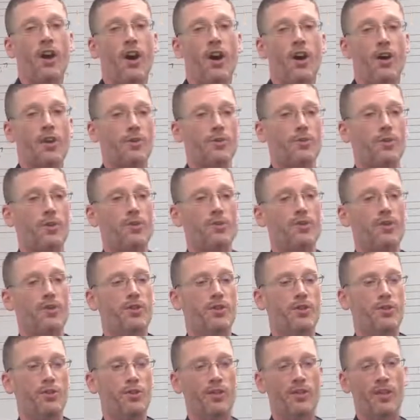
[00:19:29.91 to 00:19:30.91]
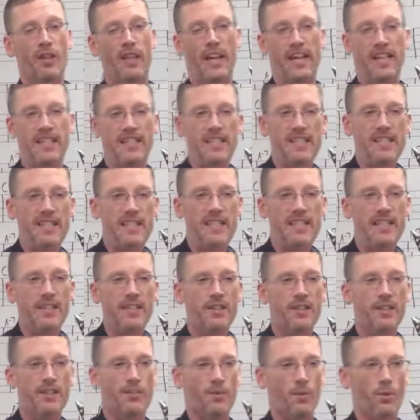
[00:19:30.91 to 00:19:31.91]
all sorts of new little
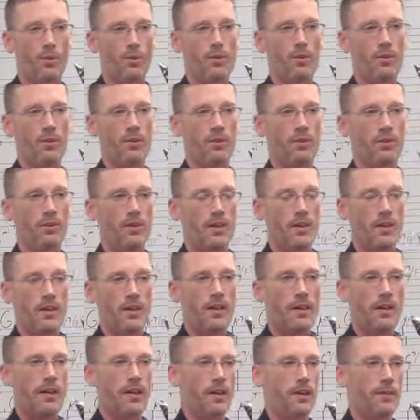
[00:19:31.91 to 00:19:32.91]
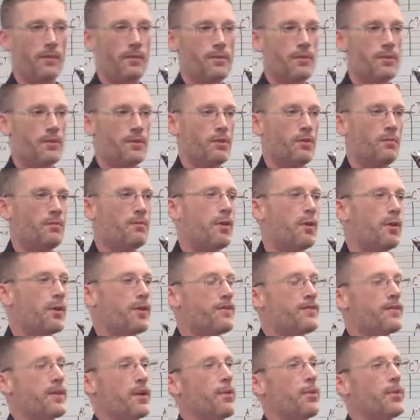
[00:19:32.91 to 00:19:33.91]
ideas or little musical
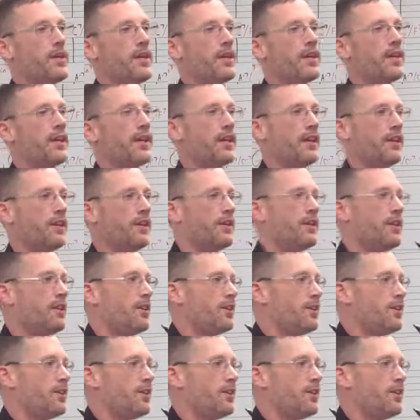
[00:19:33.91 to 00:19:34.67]
motives that we can,